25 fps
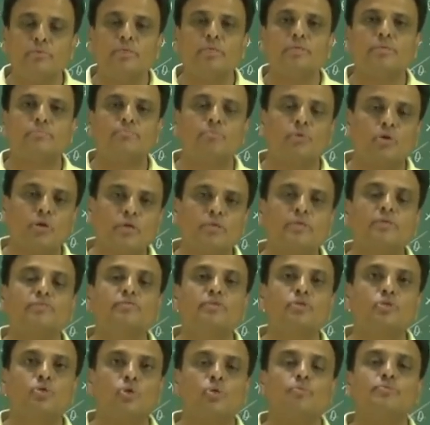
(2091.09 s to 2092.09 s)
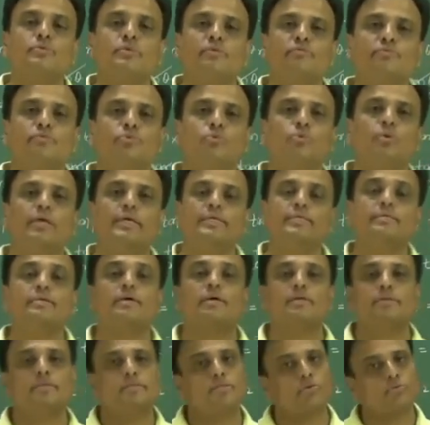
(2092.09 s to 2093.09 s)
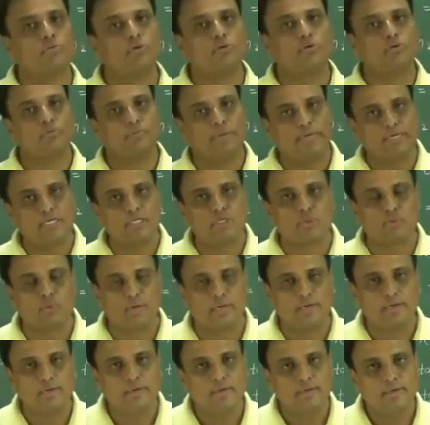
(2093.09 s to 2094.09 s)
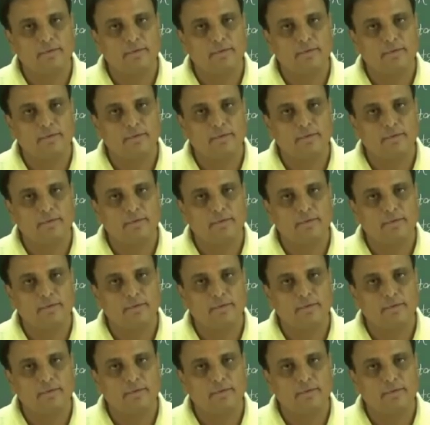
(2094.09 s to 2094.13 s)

the product of the slopes of two lines are is equal to -1,